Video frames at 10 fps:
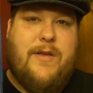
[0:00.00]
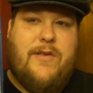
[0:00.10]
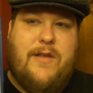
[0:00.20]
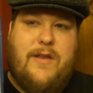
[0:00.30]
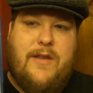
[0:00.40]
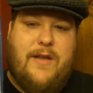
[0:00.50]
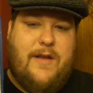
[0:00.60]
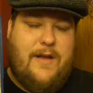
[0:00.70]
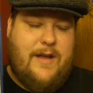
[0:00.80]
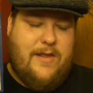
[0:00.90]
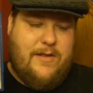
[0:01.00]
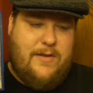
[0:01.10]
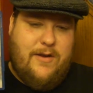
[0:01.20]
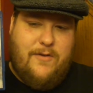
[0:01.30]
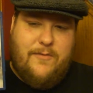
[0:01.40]
I said, I said,
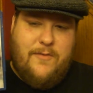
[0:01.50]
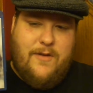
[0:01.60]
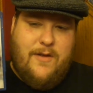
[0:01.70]
you know,